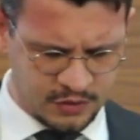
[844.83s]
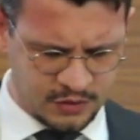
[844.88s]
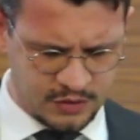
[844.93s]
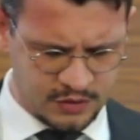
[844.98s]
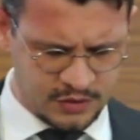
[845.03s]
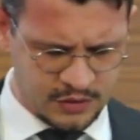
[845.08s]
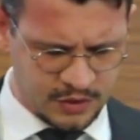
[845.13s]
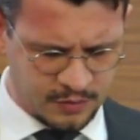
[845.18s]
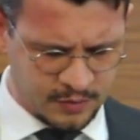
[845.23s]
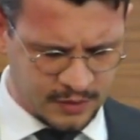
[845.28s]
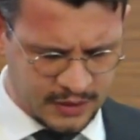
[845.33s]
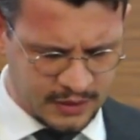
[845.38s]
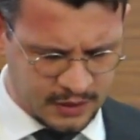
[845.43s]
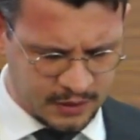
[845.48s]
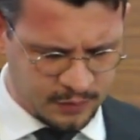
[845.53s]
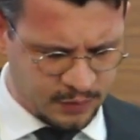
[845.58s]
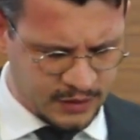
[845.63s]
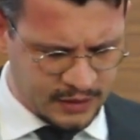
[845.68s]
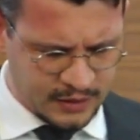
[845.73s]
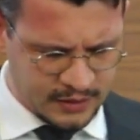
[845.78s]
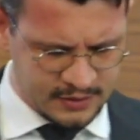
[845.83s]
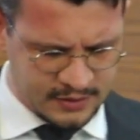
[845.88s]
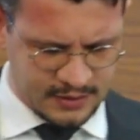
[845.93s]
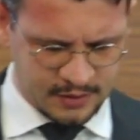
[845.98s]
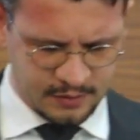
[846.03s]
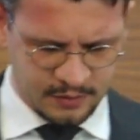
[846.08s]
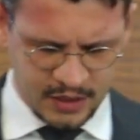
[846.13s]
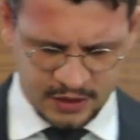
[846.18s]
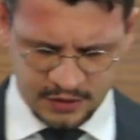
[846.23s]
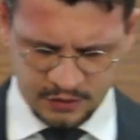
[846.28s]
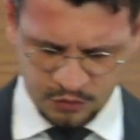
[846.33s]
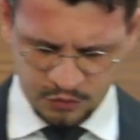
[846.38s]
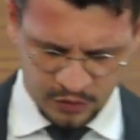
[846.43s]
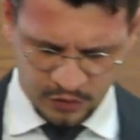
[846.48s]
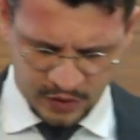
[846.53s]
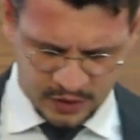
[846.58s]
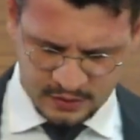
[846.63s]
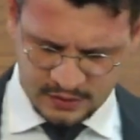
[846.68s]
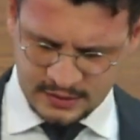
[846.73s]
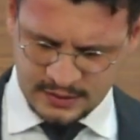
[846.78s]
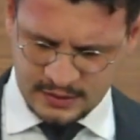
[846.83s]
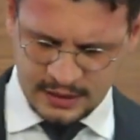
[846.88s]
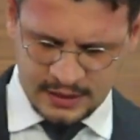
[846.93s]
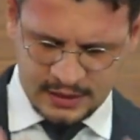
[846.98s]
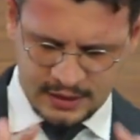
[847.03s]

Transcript: so making peace, and might reconcile